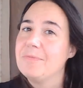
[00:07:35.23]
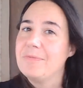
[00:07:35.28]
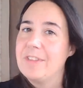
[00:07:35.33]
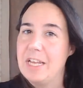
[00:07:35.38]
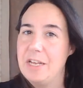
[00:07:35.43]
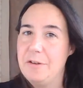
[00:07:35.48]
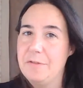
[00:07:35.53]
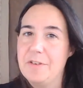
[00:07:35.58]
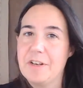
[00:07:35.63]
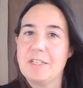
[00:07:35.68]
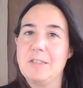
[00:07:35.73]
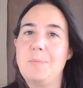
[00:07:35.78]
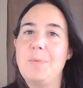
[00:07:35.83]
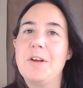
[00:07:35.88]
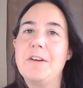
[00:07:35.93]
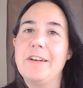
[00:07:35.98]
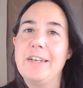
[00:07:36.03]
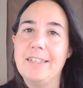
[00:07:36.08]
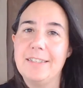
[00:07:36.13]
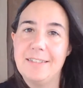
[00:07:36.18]
that you've
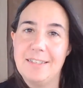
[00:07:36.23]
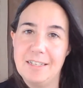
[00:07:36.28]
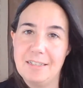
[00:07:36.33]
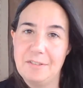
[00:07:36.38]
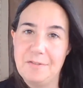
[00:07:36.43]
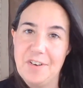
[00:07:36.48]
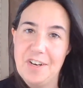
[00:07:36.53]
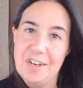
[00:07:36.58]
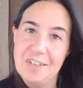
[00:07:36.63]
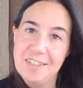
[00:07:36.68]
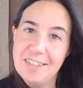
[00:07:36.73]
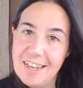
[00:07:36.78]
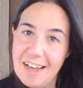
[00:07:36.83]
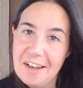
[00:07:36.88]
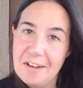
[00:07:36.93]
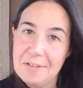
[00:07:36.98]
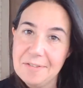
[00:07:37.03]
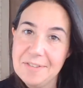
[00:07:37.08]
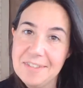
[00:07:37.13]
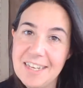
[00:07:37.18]
experienced this for
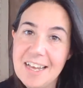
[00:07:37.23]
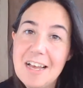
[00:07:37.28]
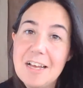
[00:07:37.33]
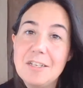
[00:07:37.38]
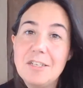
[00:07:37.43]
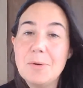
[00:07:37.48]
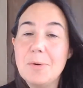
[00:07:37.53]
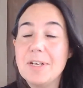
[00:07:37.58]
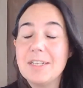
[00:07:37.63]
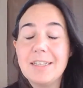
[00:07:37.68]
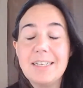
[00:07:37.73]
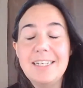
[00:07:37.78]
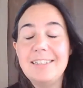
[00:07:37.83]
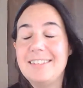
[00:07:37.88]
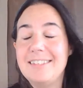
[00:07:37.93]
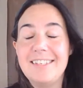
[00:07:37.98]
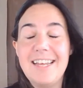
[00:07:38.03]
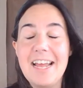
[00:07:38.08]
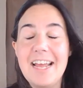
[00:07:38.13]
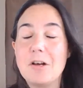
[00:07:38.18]
yourselves to at
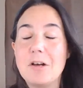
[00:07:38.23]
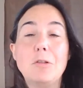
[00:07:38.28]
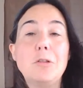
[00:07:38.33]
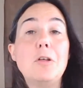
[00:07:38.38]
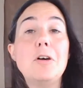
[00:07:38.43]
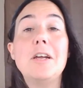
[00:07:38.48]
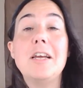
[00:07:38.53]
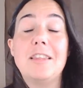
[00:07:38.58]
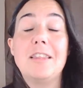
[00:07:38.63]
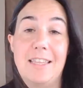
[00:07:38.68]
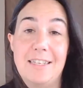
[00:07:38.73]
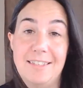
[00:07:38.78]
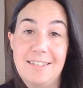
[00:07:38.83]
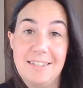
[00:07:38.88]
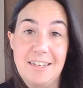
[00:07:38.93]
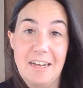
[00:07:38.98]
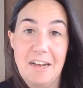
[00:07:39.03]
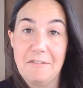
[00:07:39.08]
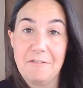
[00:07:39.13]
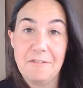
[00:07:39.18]
least take a look at this
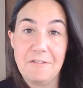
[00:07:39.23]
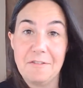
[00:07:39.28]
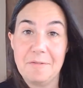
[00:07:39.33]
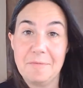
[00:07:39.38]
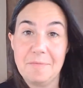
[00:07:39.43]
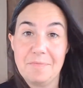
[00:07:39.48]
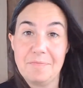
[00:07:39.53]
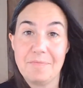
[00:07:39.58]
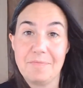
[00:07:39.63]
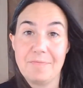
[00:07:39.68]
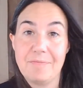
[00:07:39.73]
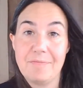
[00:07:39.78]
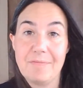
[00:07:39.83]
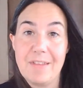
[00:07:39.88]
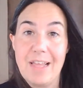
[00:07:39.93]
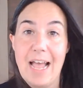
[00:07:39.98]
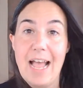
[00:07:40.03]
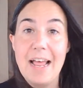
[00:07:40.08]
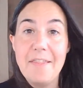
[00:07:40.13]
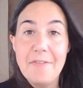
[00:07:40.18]
stuff
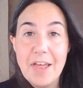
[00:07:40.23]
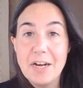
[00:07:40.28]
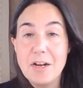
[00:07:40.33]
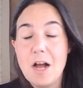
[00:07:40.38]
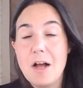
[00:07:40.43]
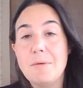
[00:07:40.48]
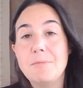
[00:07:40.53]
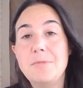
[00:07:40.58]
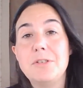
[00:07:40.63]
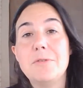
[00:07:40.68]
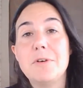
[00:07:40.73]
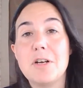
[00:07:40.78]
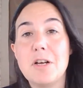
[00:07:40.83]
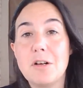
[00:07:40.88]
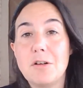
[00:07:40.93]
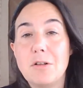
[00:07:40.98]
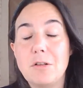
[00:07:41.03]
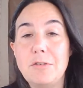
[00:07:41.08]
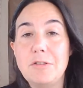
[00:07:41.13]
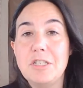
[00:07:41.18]
and then come to a
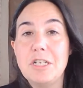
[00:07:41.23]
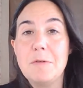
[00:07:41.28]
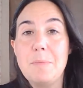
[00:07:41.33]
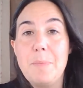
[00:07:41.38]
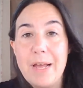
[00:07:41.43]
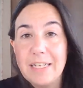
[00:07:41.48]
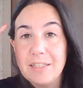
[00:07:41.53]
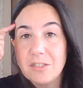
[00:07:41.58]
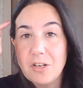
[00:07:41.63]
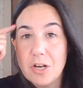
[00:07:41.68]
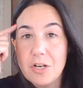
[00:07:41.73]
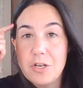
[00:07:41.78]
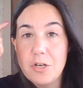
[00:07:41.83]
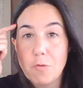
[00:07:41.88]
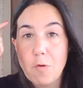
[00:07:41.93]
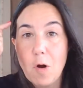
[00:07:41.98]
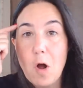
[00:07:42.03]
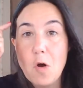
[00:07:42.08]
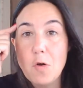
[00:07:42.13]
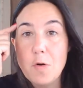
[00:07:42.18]
conclusion based on
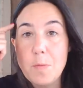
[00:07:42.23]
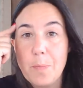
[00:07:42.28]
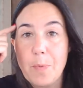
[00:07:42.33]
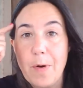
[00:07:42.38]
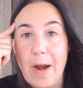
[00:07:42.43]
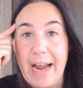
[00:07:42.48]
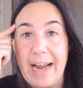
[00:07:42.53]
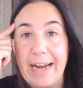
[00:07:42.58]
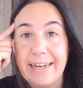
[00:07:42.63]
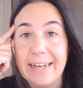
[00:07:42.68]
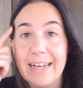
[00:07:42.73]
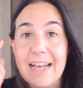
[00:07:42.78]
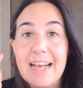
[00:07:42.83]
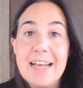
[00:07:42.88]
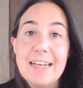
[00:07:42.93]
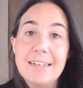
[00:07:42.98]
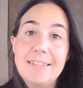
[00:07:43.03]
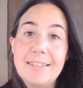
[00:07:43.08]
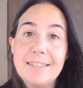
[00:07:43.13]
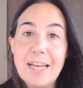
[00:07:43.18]
your own brain
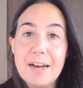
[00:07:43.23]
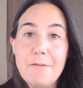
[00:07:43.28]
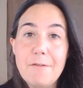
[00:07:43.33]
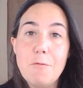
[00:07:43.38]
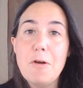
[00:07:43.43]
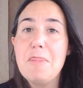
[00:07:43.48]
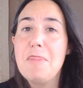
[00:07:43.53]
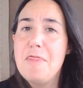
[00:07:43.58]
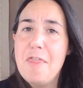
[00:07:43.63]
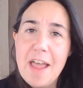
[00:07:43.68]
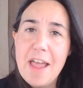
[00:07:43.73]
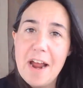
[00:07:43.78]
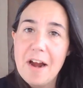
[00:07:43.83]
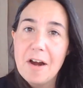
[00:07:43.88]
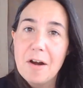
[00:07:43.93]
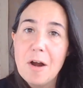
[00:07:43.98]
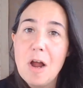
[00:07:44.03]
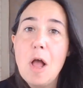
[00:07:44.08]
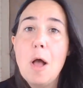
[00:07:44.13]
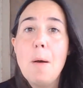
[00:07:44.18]
instead of what
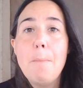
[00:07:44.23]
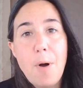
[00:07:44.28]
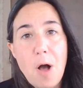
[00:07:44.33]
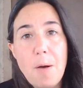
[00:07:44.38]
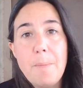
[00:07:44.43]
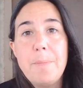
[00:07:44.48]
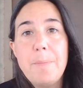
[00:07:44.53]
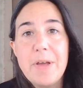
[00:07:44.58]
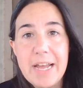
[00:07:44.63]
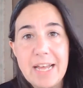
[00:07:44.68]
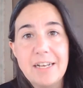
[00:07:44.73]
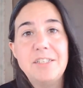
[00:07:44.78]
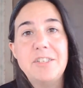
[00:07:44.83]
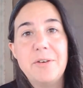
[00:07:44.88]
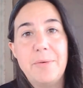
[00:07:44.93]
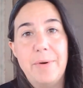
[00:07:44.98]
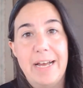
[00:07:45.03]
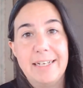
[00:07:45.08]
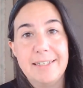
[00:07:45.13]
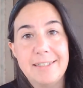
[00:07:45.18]
they're pumping
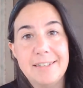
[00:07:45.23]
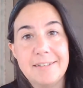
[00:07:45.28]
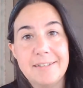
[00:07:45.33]
into it?